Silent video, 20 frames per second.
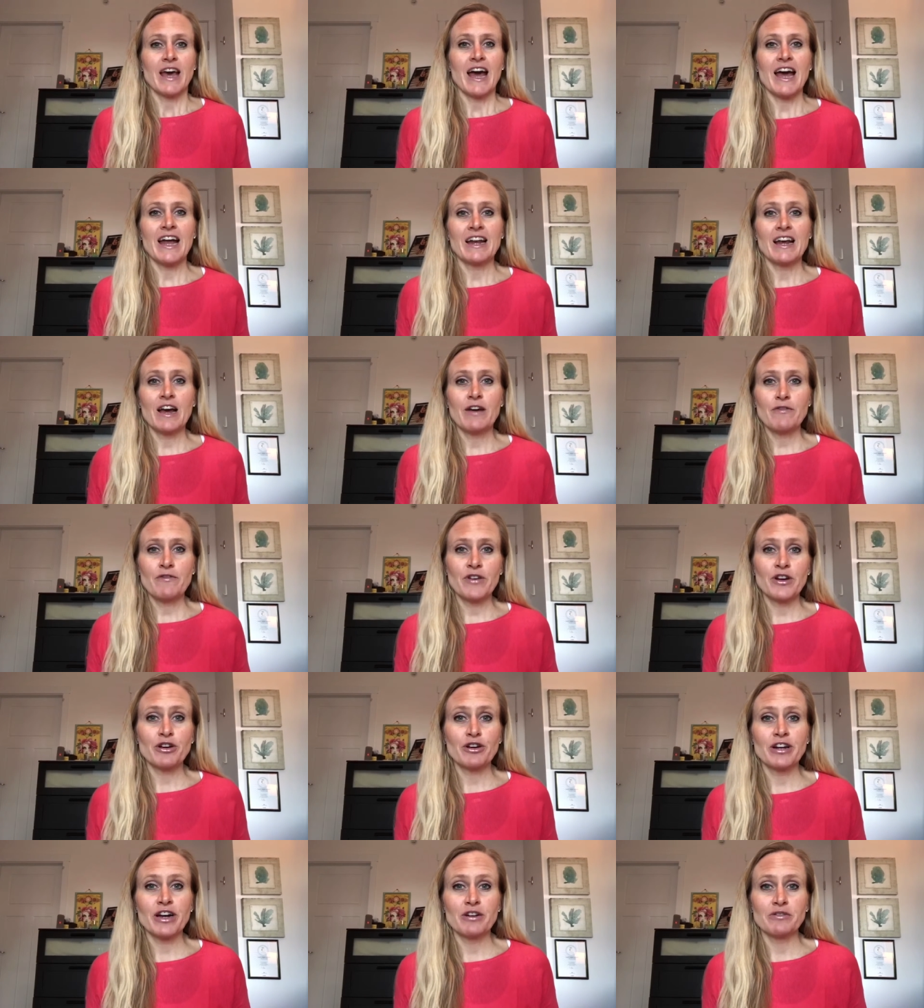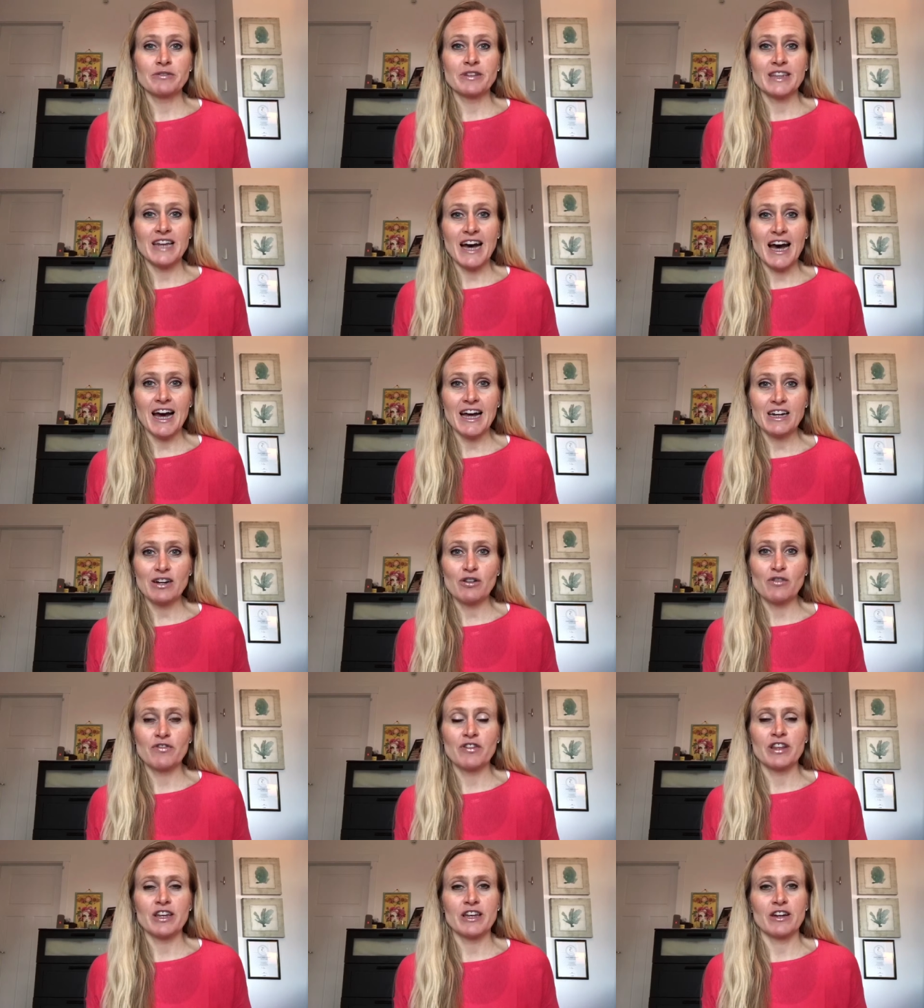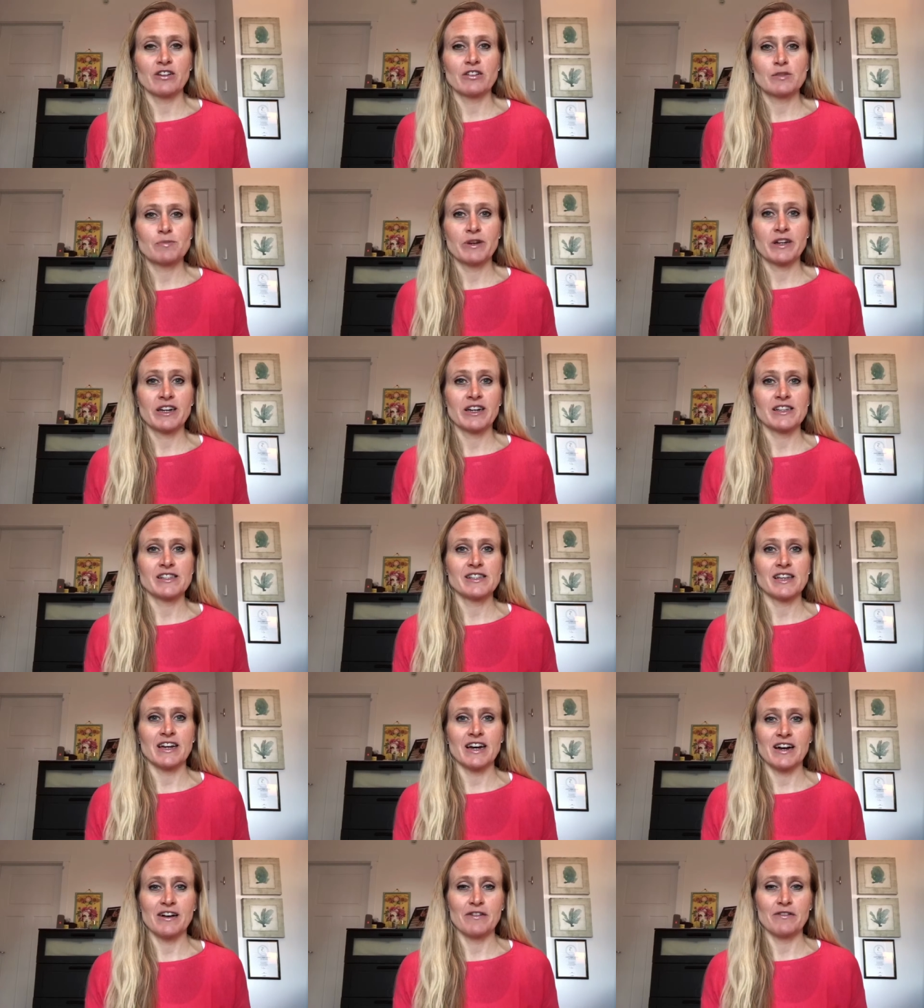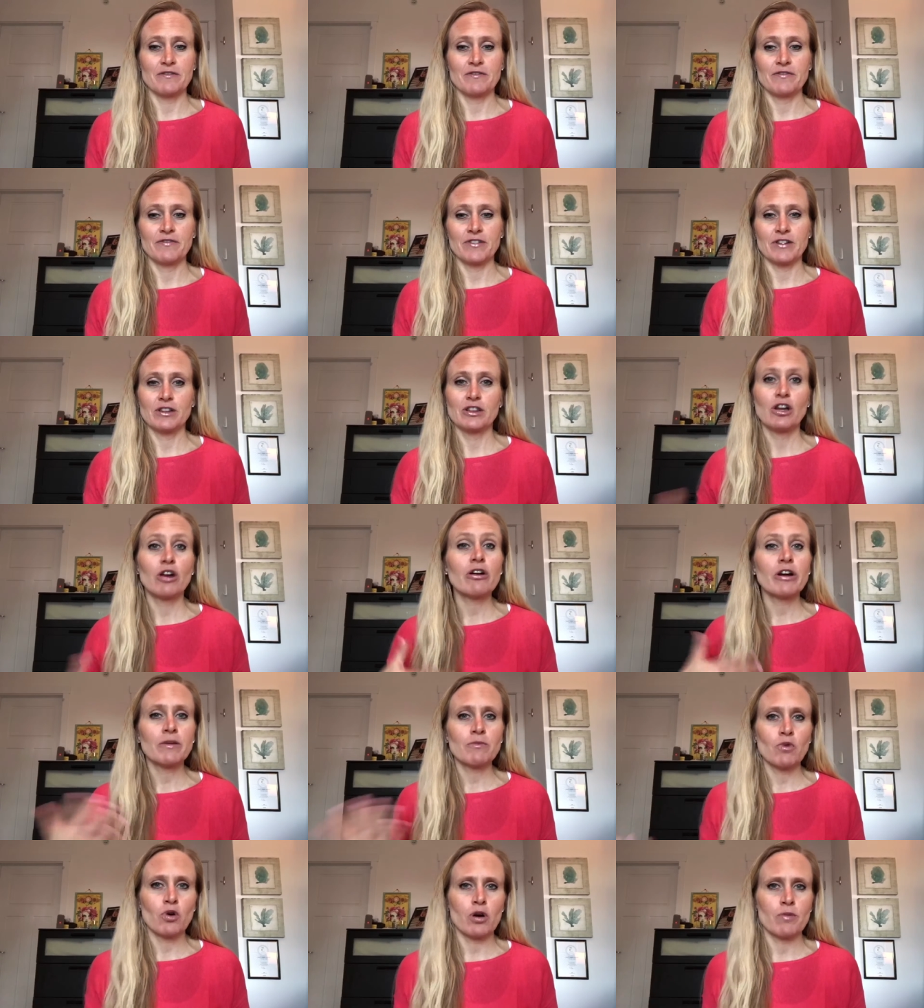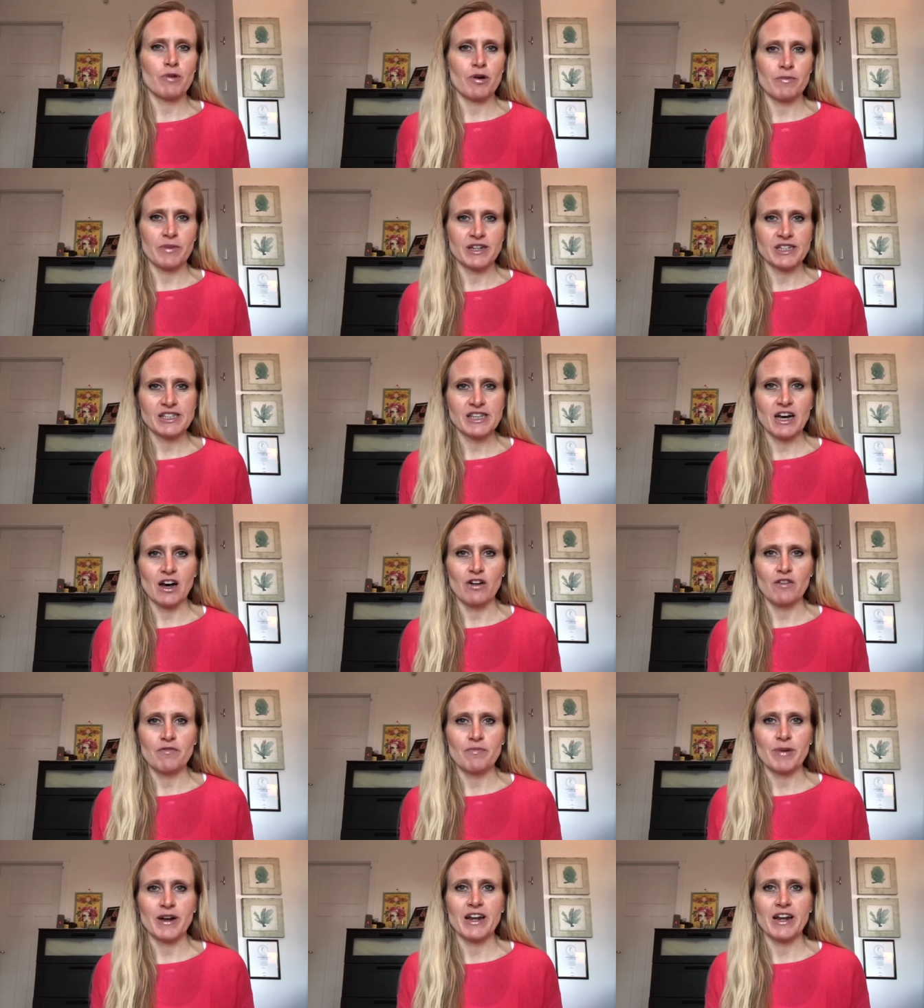and I figured out that over the years because of learning more about myself,